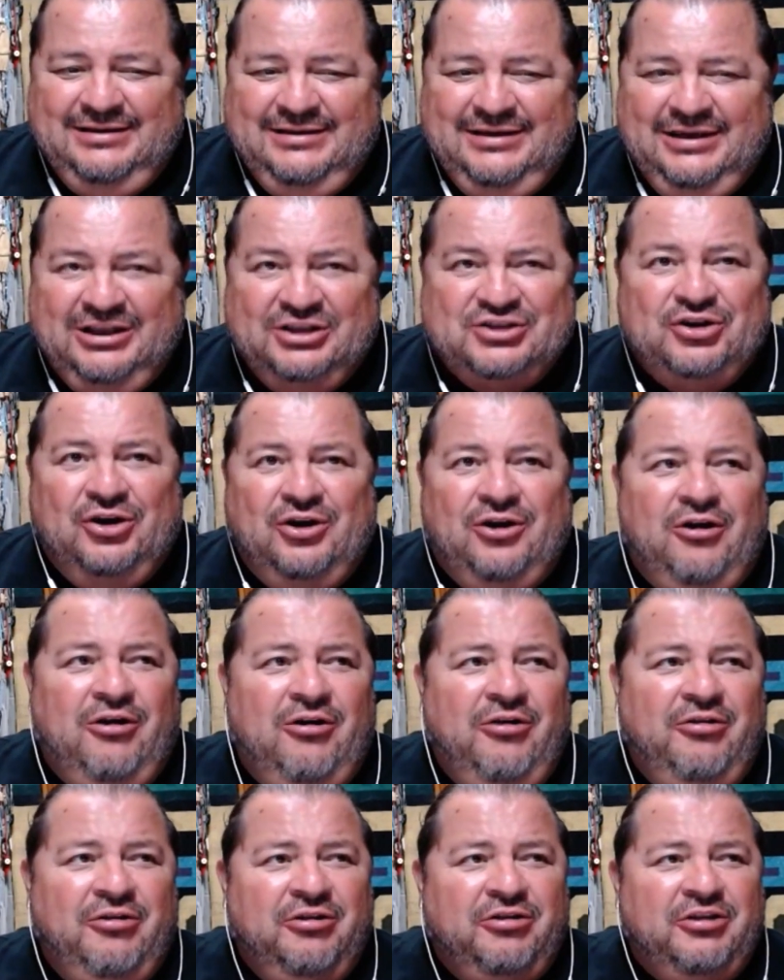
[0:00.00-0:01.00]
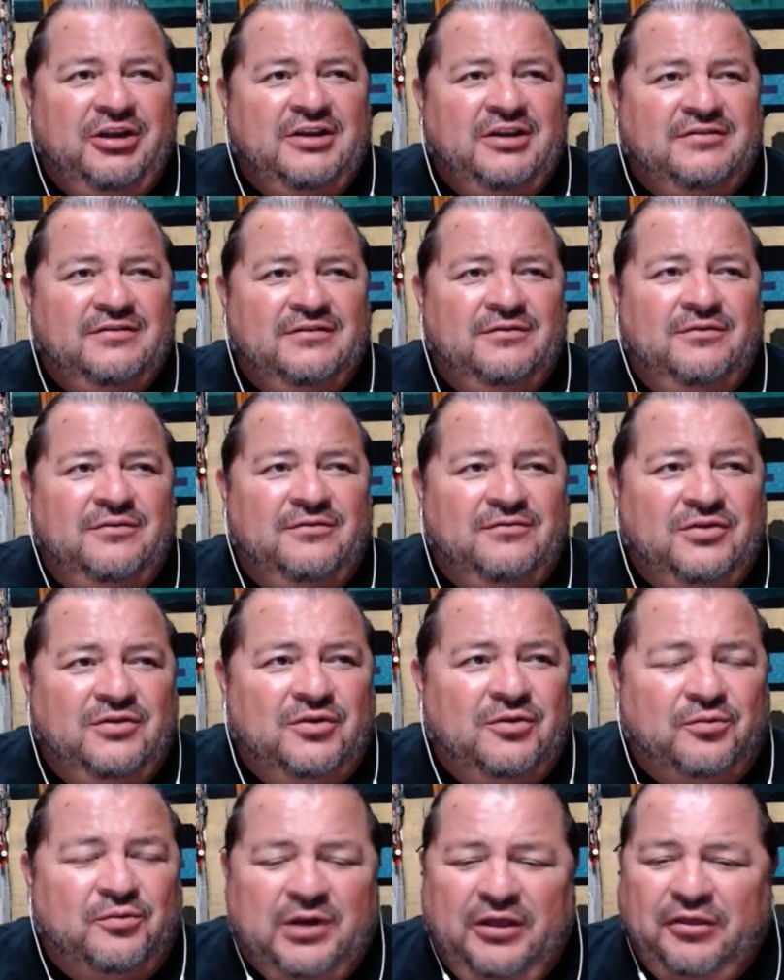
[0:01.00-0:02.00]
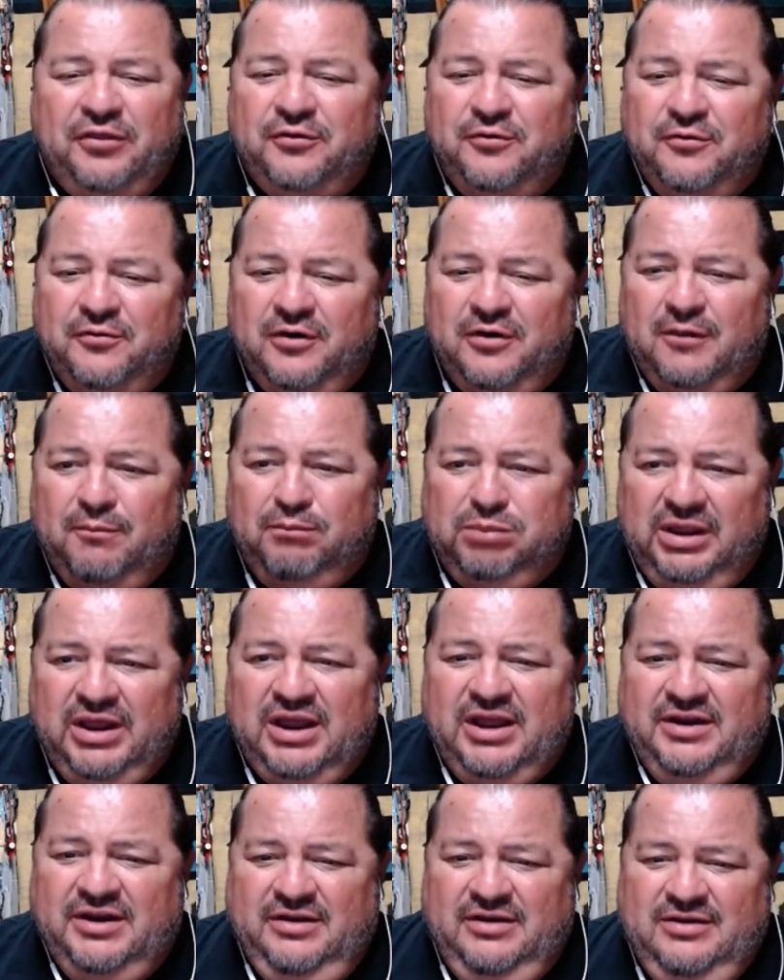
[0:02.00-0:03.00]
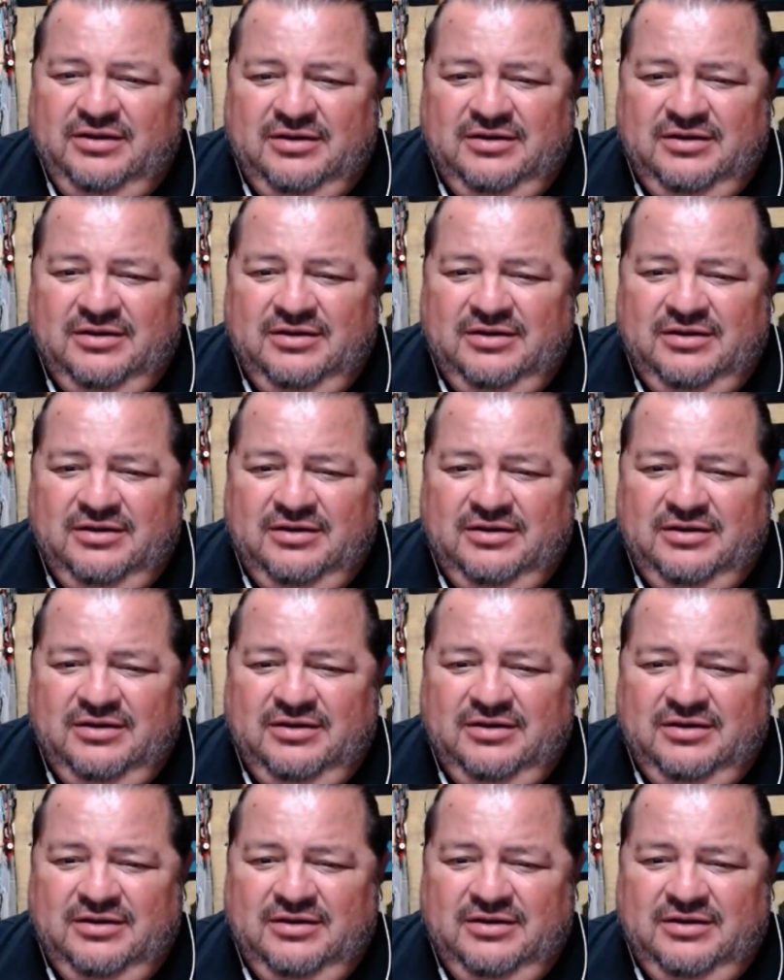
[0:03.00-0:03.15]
It's all the things that, you know, run through our blood.